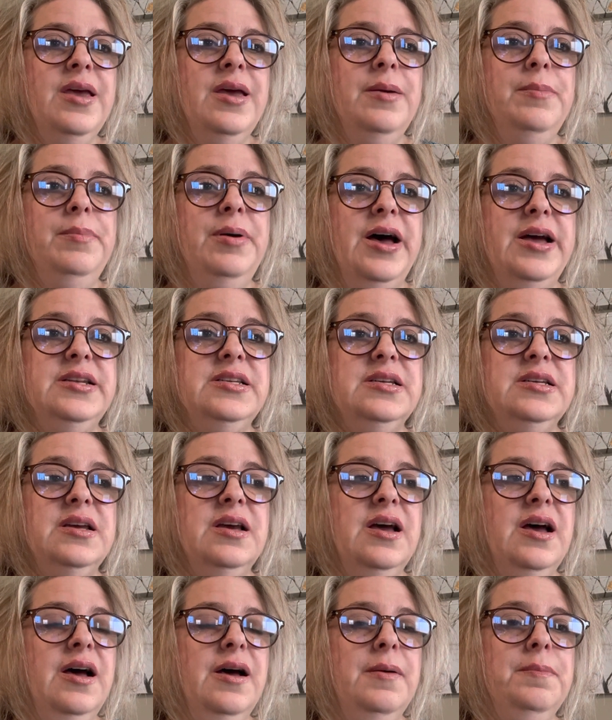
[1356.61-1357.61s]
But
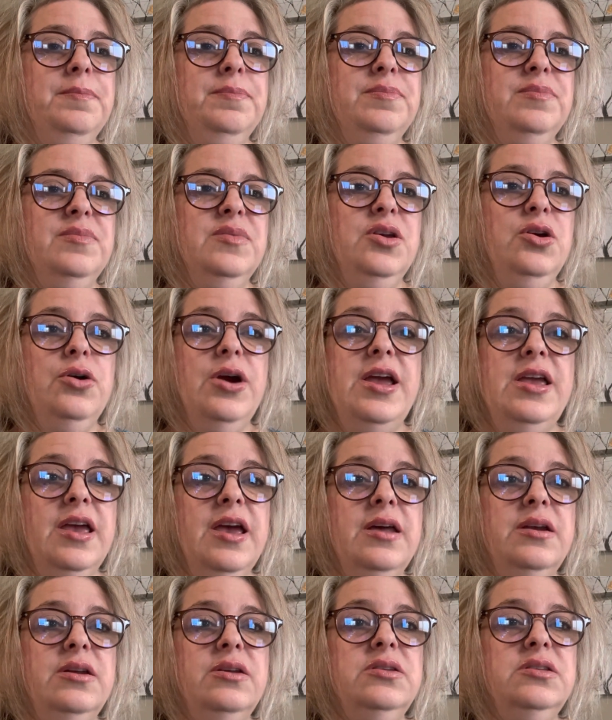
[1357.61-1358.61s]
great
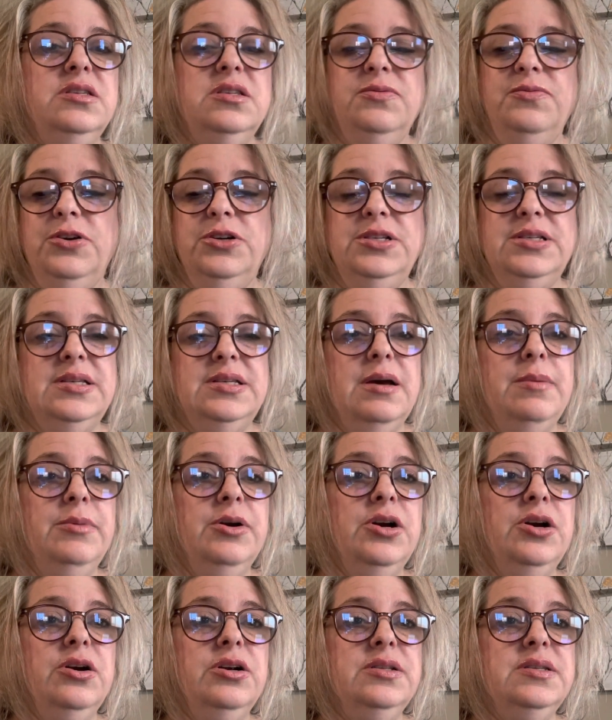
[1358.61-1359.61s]
candles for
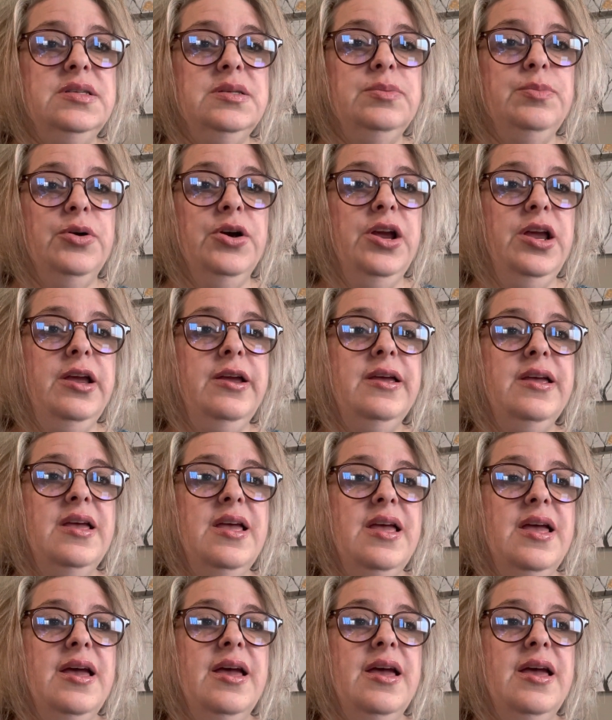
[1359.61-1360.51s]
summer and spring.